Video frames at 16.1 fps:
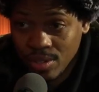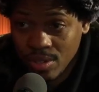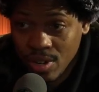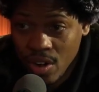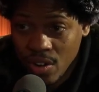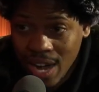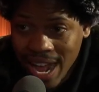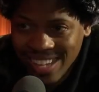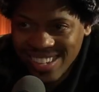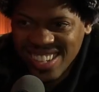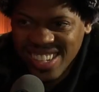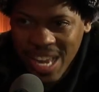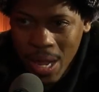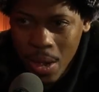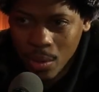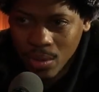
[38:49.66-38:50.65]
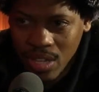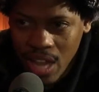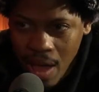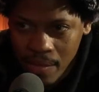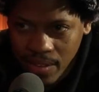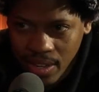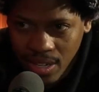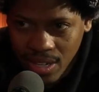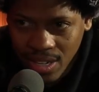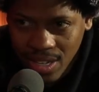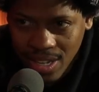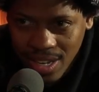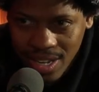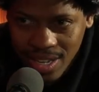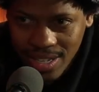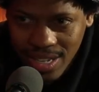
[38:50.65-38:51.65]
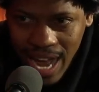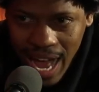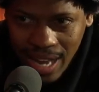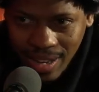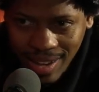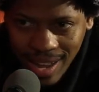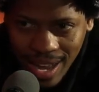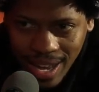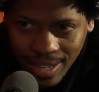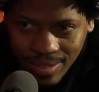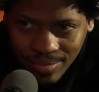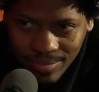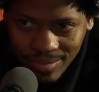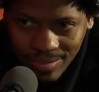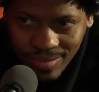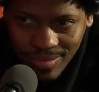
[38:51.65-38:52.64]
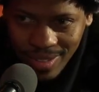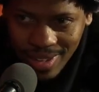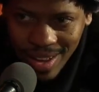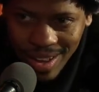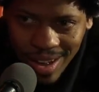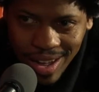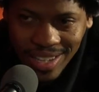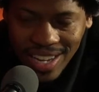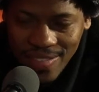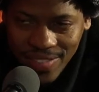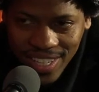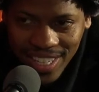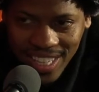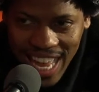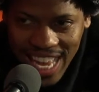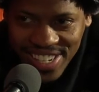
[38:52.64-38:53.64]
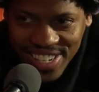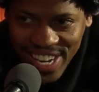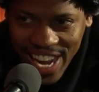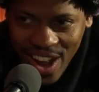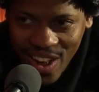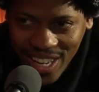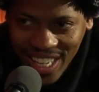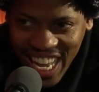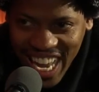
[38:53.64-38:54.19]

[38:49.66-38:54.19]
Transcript: And I still love it. It's not like I love it less now.